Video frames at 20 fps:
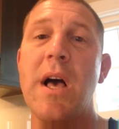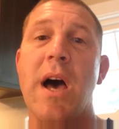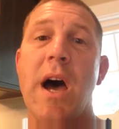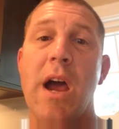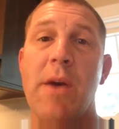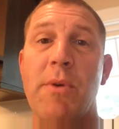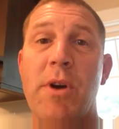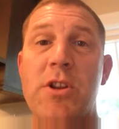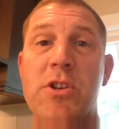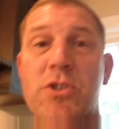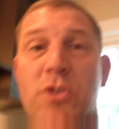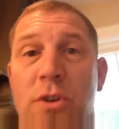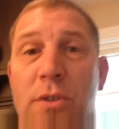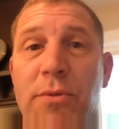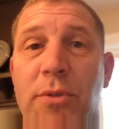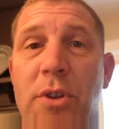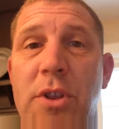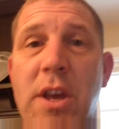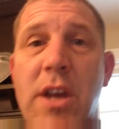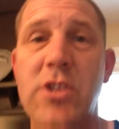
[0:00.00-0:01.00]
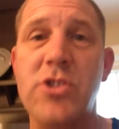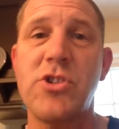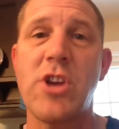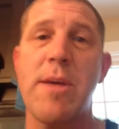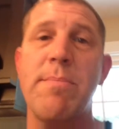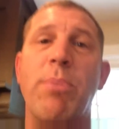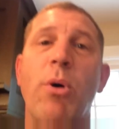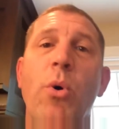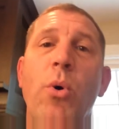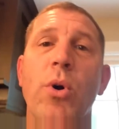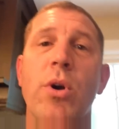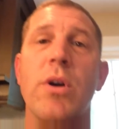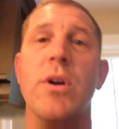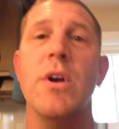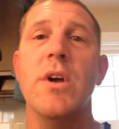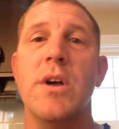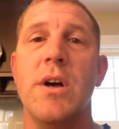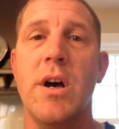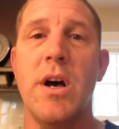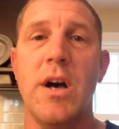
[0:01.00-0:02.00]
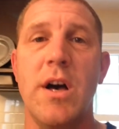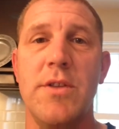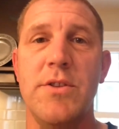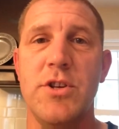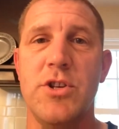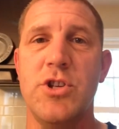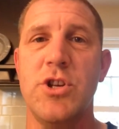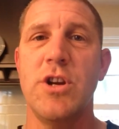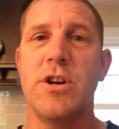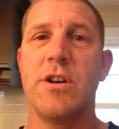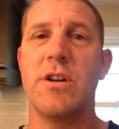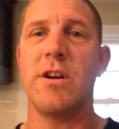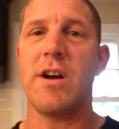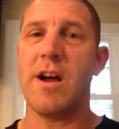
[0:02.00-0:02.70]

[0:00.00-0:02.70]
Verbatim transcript: I registered for the SJ Pour uh, this year.